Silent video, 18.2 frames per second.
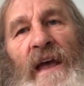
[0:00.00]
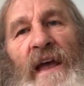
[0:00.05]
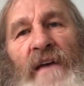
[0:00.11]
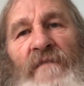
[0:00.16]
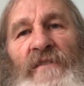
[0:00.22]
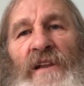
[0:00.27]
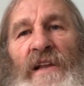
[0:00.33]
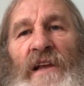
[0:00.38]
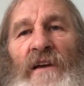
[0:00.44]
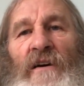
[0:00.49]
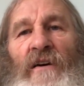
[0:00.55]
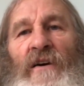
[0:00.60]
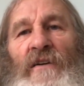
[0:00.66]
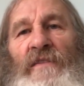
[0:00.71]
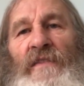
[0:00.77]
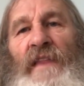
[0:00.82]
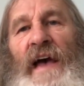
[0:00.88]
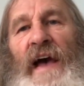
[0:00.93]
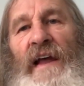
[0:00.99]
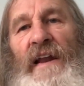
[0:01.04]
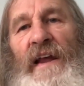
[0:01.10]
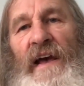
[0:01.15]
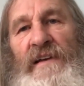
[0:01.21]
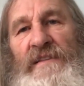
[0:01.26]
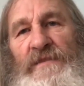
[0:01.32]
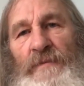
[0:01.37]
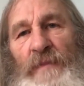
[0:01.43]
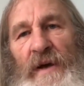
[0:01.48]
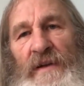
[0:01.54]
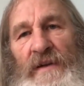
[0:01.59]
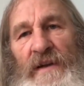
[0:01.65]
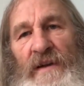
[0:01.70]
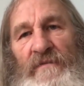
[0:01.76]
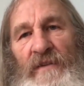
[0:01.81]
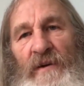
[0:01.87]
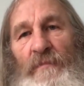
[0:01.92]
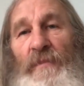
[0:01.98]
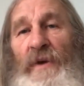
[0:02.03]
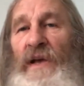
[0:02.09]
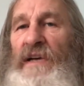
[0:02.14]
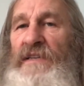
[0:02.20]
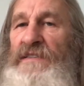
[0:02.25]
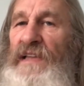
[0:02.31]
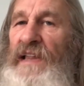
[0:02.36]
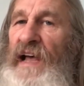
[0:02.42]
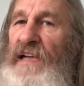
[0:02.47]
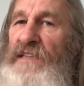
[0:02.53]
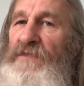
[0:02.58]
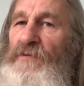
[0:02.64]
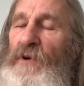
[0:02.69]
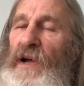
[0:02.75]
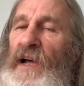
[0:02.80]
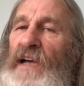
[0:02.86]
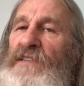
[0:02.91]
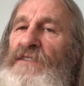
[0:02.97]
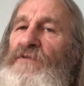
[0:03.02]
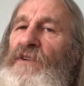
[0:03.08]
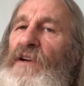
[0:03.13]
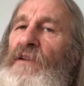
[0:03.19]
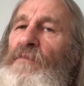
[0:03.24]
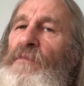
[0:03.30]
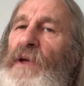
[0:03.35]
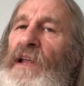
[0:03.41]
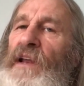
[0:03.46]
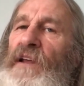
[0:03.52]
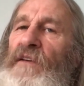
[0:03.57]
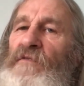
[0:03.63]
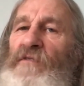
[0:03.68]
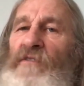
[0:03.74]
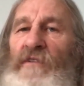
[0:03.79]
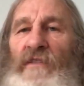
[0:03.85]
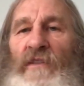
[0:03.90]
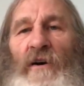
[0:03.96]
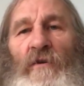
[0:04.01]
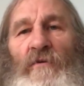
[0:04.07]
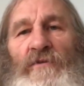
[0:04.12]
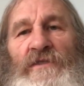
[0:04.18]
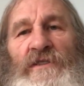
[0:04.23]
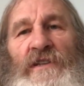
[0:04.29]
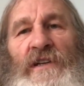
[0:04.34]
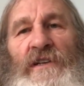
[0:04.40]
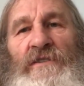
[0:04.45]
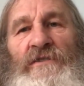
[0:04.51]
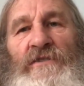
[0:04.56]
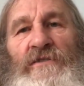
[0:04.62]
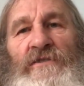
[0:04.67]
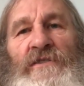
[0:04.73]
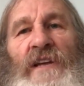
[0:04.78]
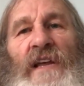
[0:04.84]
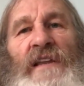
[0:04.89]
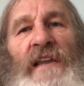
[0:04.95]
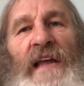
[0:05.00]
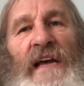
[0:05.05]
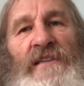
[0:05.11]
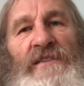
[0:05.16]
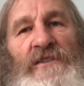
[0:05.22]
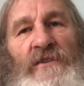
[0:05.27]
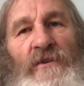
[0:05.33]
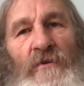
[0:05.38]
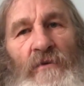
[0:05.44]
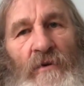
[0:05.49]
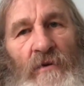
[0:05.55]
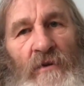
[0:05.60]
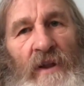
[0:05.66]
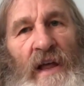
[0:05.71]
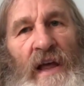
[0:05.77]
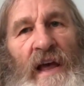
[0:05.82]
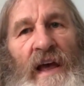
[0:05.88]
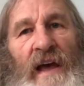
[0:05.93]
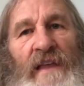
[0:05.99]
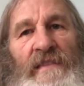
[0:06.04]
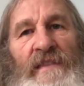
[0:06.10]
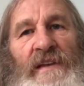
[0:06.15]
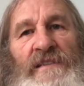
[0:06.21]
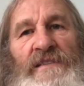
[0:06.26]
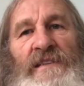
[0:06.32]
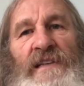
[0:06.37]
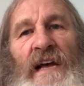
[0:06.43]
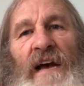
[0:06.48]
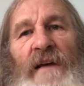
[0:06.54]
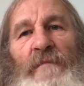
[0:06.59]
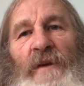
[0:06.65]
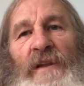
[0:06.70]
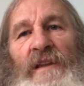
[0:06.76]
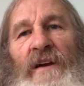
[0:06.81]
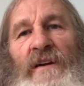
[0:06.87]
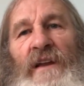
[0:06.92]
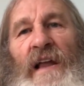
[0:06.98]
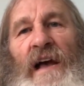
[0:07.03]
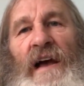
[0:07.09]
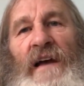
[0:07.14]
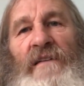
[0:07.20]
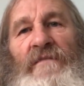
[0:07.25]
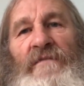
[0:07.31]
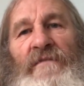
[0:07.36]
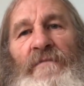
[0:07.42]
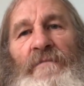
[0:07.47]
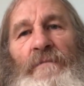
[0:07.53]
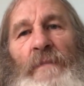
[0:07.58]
heavily on that aspect of it, because that's what has real meaning for those teachers and that school at this time in their life.